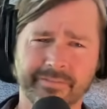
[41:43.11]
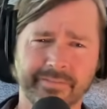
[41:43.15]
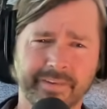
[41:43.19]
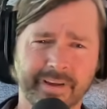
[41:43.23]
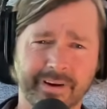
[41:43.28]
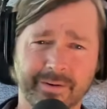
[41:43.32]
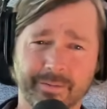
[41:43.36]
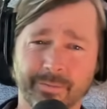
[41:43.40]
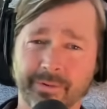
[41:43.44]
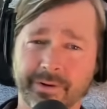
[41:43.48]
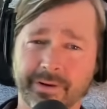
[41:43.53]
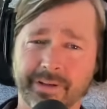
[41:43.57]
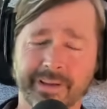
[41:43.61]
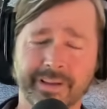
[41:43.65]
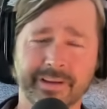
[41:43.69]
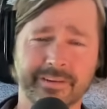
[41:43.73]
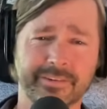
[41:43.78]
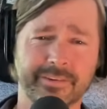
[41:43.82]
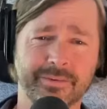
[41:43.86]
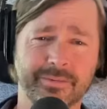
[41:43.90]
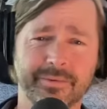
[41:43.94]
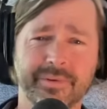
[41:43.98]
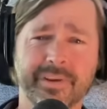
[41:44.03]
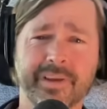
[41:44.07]
I don't want to get
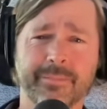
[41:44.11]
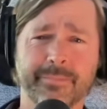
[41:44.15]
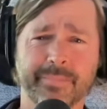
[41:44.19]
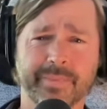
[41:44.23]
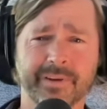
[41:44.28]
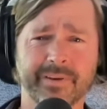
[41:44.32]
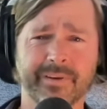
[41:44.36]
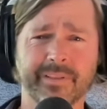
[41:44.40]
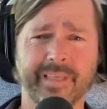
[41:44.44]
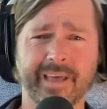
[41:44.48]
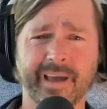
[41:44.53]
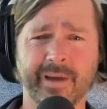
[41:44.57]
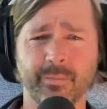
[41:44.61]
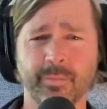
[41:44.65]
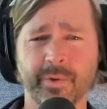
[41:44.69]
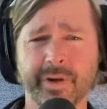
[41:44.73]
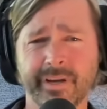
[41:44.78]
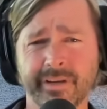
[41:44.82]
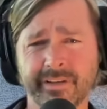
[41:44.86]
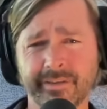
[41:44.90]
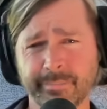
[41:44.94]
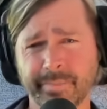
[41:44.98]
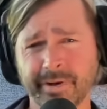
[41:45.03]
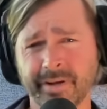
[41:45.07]
too deep into that
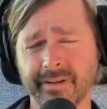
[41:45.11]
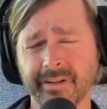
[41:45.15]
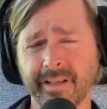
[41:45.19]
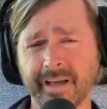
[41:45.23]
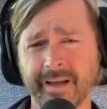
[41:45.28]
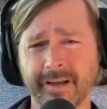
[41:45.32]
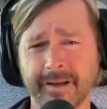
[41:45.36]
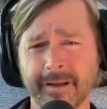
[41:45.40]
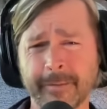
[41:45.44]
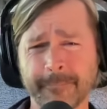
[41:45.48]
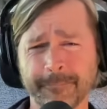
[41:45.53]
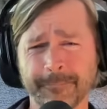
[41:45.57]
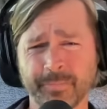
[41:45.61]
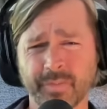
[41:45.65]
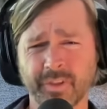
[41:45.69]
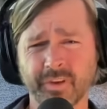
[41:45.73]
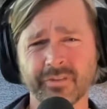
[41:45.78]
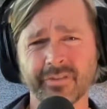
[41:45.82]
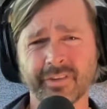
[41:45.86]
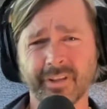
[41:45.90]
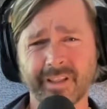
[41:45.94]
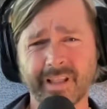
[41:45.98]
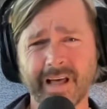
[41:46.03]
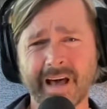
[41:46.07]
weeds, but there's
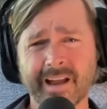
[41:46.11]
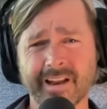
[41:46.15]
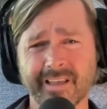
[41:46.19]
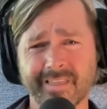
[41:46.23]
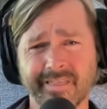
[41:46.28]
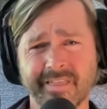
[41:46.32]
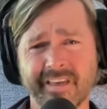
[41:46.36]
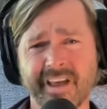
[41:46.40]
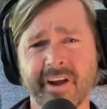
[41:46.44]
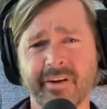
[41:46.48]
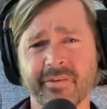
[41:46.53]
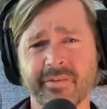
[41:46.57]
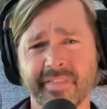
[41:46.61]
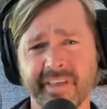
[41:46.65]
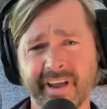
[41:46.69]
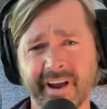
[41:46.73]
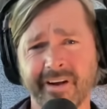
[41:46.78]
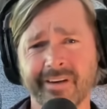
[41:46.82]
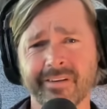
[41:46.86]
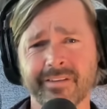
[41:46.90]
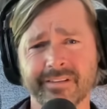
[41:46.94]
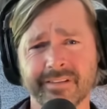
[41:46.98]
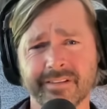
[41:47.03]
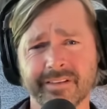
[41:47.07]
a lot of there.